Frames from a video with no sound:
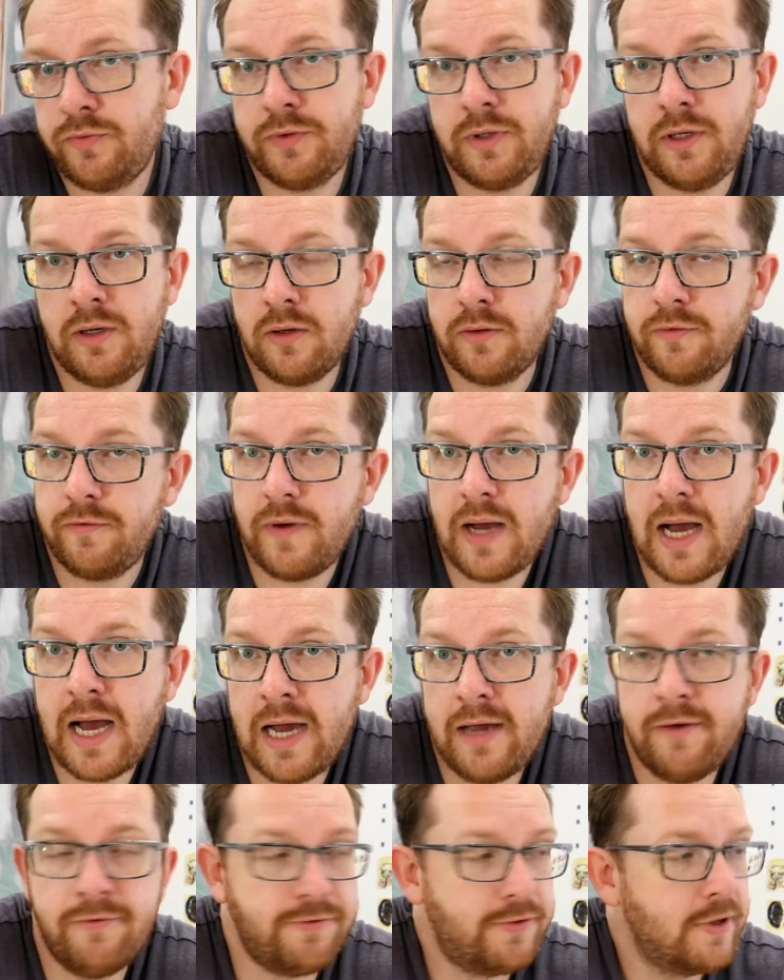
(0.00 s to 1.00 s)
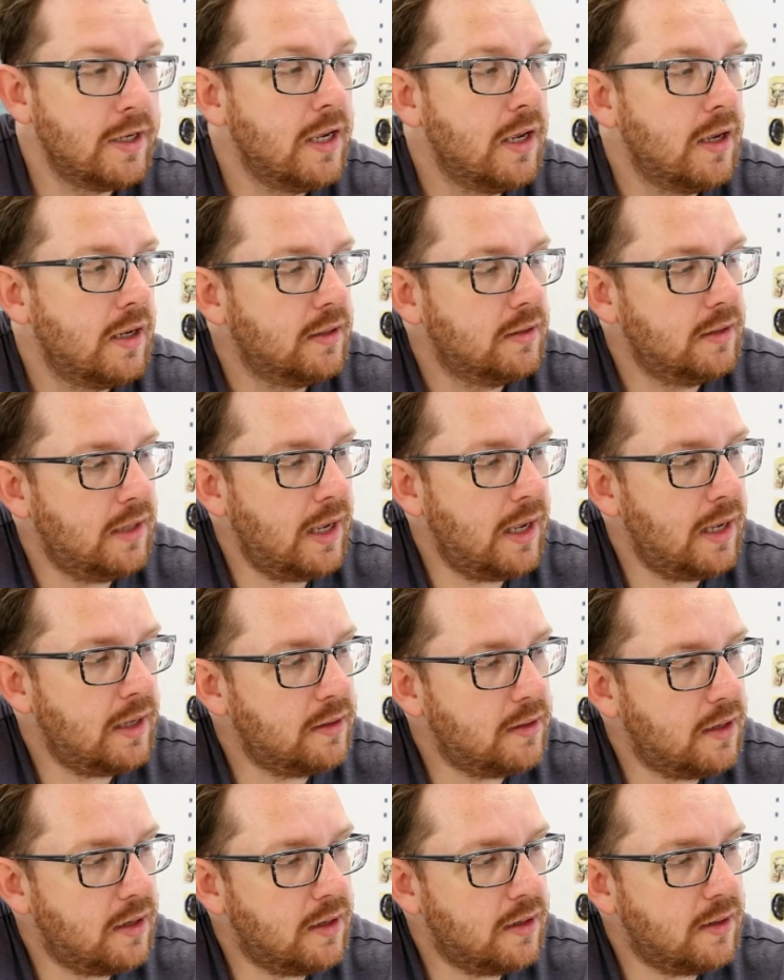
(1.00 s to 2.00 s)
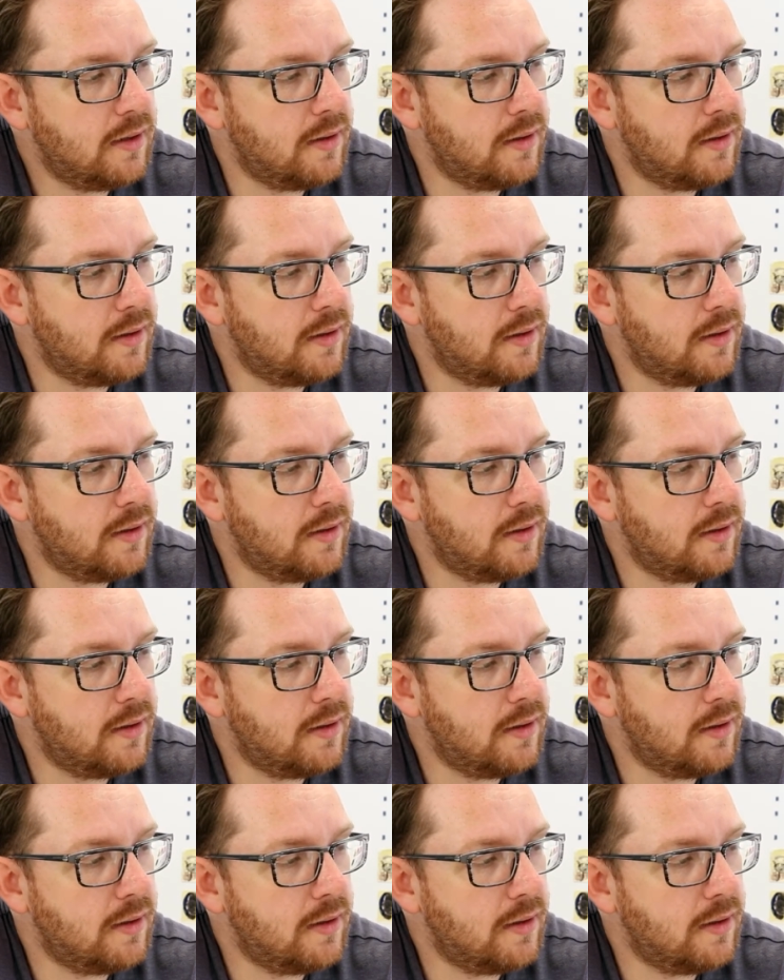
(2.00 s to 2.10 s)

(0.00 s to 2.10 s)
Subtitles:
3, or 5, then